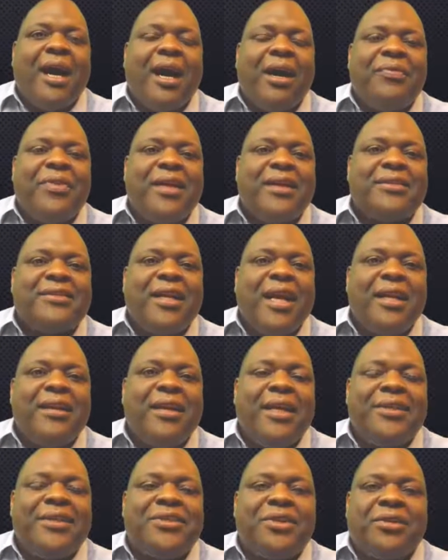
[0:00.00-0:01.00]
things of that
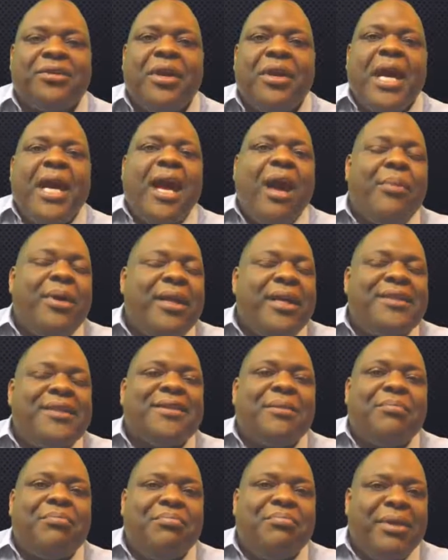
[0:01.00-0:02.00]
nature. I mean, it's
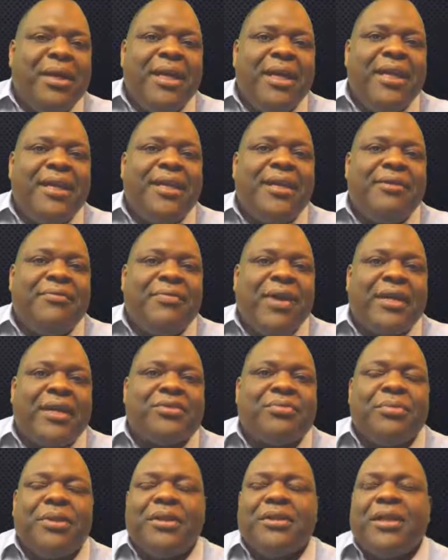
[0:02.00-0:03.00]
a big
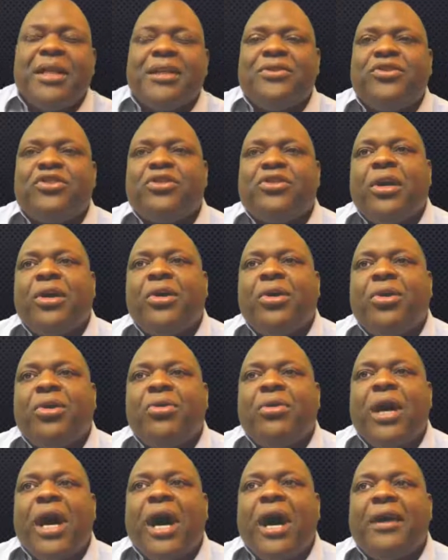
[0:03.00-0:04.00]
investment. And
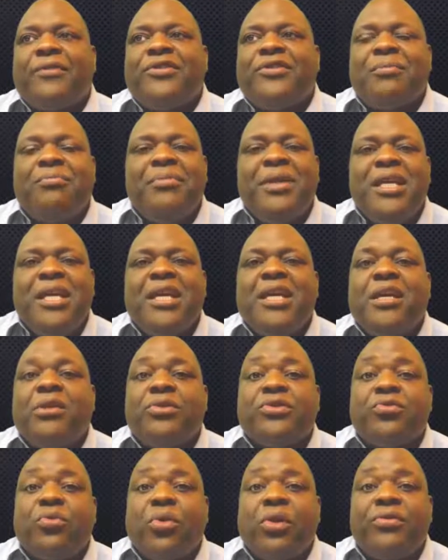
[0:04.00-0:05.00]
so to me, it
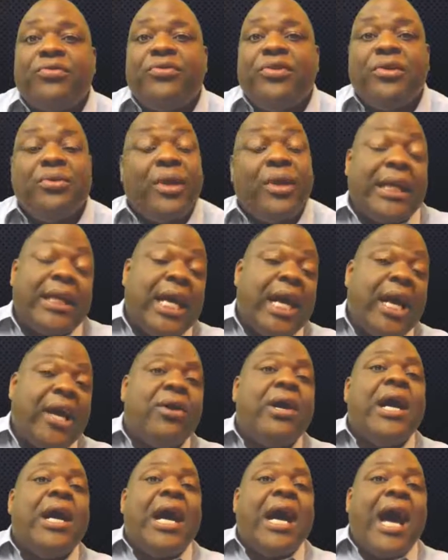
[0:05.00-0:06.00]
was worth doing.
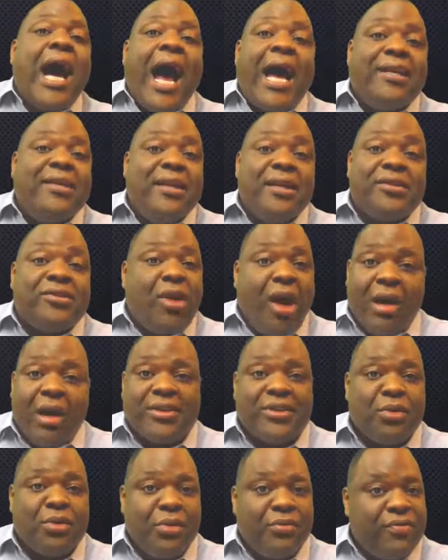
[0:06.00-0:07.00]
Now, I did talk
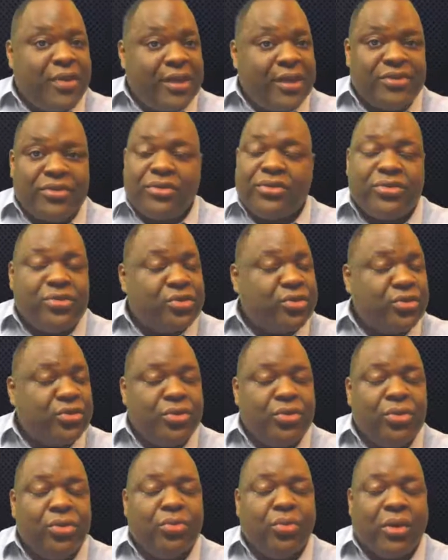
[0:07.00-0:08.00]
to some investors
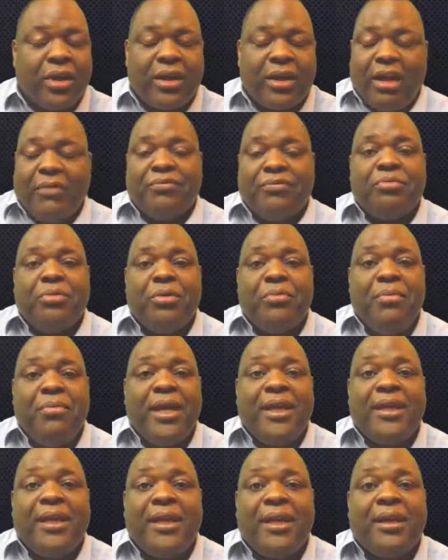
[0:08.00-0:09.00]
who were comfortable
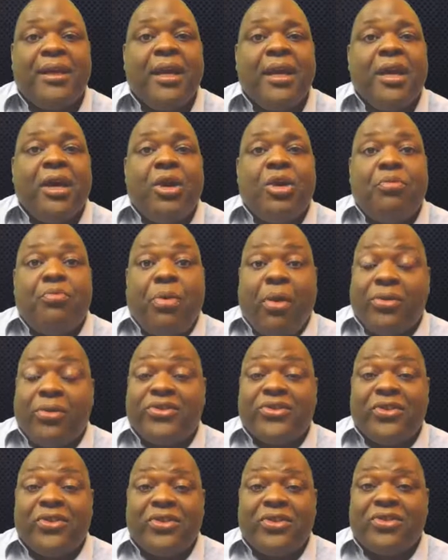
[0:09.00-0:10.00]
making
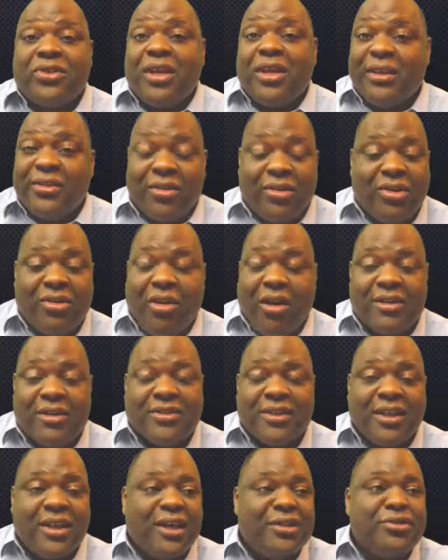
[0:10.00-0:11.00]
purchases clear across
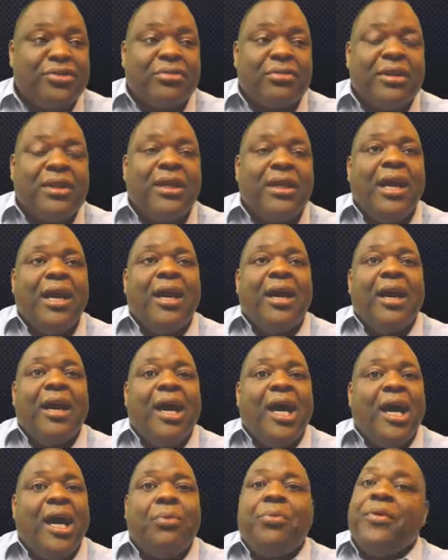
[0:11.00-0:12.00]
the country
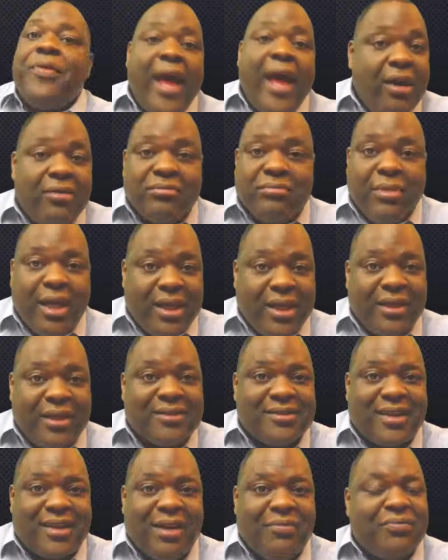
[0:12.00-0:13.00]
without making a
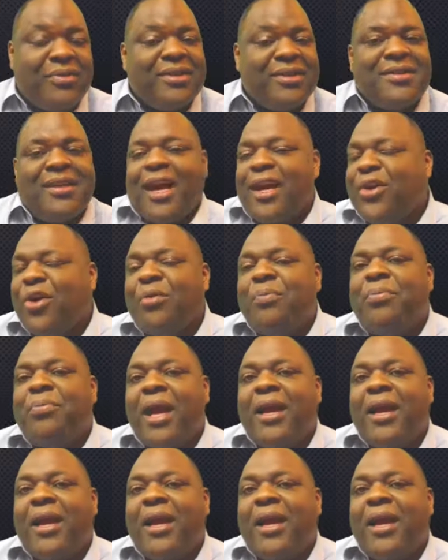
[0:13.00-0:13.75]
site visit. I know